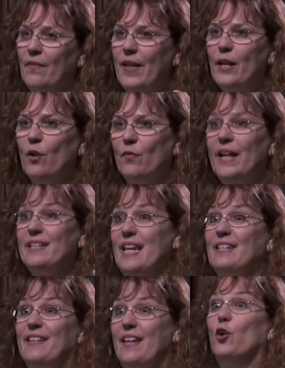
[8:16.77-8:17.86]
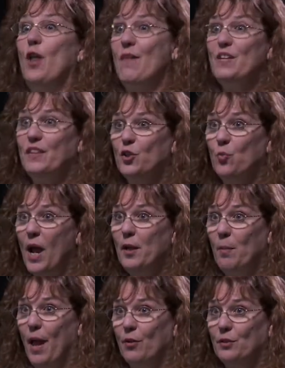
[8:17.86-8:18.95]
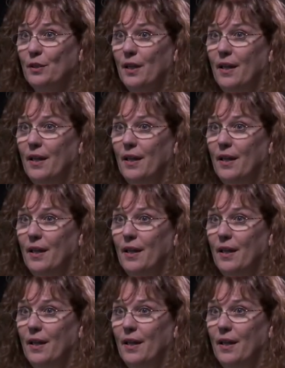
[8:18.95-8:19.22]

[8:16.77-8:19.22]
they say they don't have anything to write about.